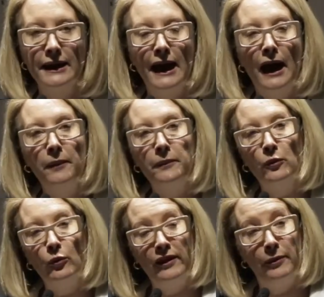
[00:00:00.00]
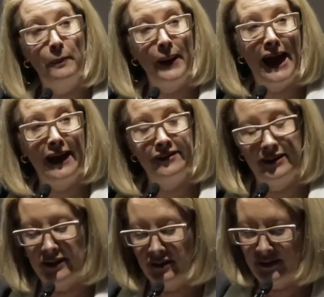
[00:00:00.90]
come with bad
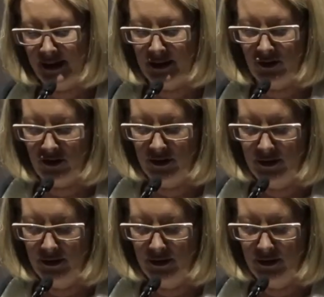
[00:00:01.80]
intent.